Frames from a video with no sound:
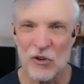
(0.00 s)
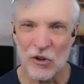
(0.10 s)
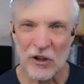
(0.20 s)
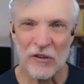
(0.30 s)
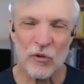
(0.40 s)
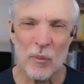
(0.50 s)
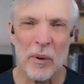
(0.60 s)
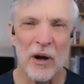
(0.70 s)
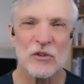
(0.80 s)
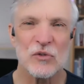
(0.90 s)
you're looking for
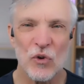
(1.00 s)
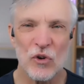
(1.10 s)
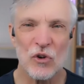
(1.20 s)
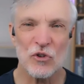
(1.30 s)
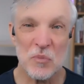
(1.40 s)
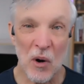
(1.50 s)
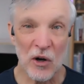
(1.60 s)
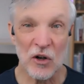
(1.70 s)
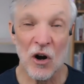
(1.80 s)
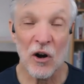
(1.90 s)
repairs for your
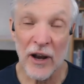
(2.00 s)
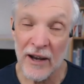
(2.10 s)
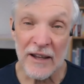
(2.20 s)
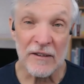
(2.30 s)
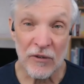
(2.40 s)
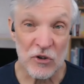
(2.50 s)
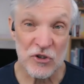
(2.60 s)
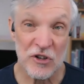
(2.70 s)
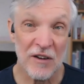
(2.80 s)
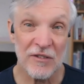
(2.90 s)
smart car, any
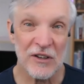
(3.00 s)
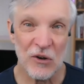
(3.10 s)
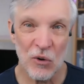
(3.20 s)
version of it,